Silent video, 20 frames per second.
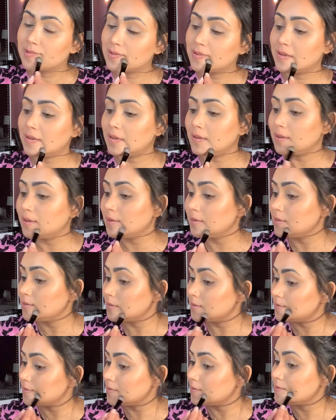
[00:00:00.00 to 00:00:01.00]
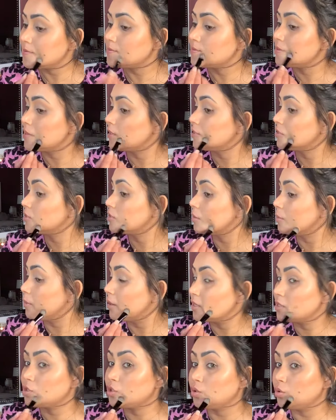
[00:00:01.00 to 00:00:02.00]
And that's the
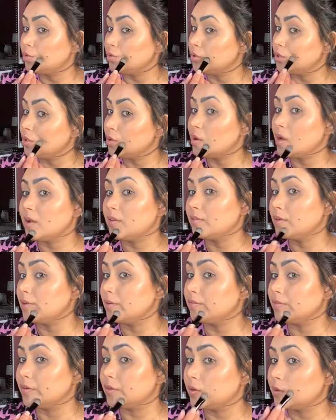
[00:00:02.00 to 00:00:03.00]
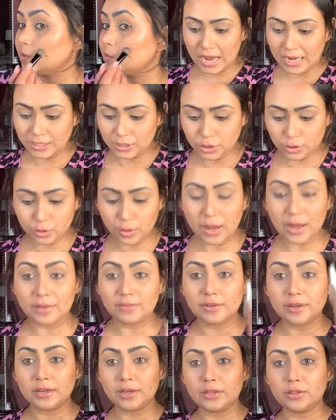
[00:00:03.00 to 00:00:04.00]
best tool you have ever. I do have
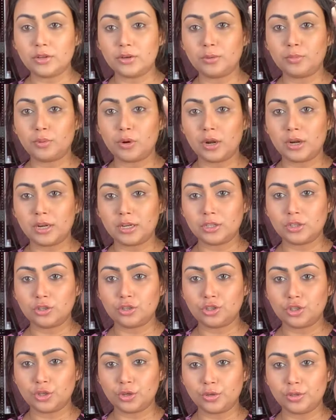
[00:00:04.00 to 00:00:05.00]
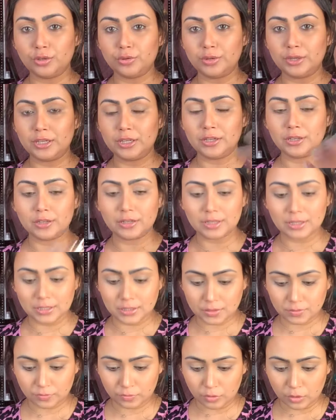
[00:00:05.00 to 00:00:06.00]
another product to show you here is
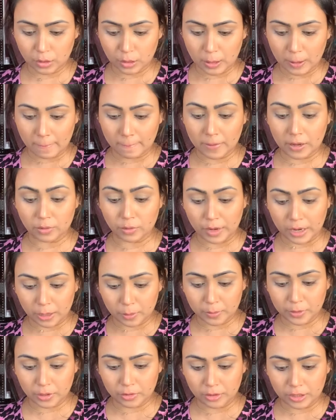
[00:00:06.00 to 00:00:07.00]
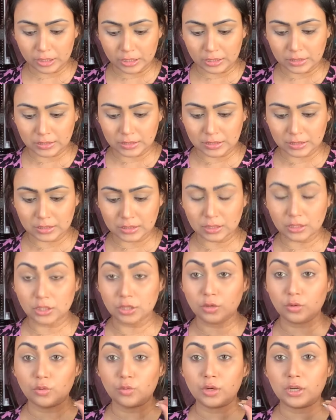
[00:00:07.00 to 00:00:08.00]
from Rare Beauty. This is the
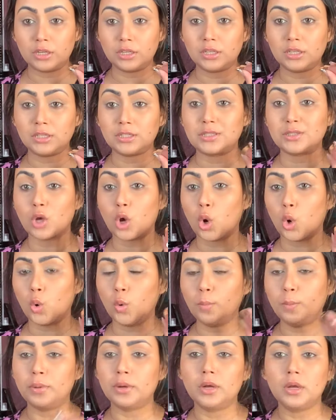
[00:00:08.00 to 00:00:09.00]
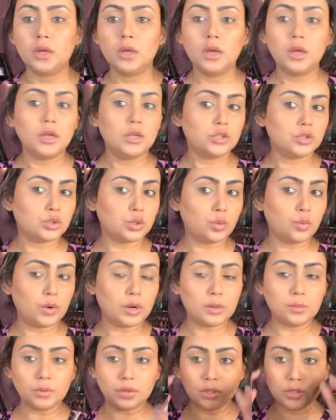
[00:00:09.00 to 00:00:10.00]
new one. It's Hope. So what
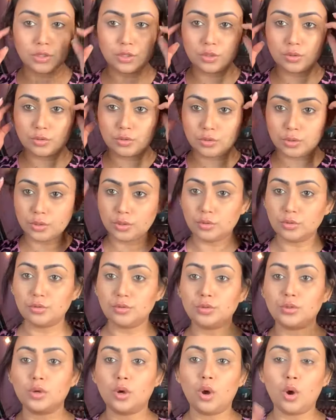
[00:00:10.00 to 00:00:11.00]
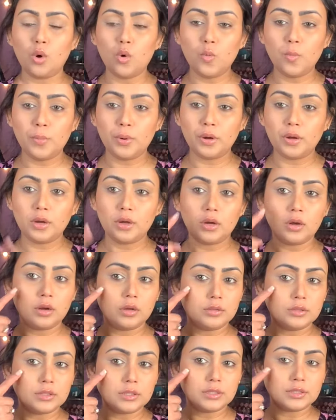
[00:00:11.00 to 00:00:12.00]
I'm going to do, use Hope
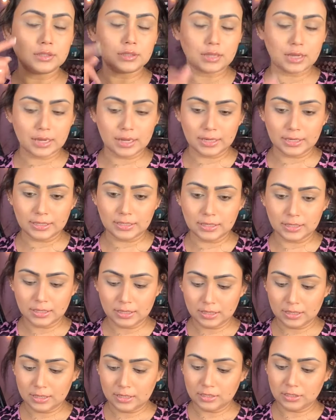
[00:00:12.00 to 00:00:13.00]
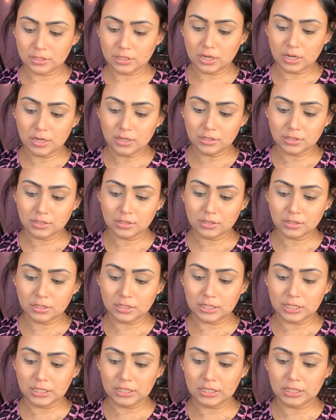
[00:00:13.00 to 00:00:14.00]
on this side. Just a
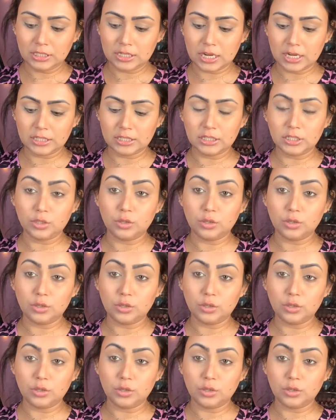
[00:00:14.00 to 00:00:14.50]
teeny tiny.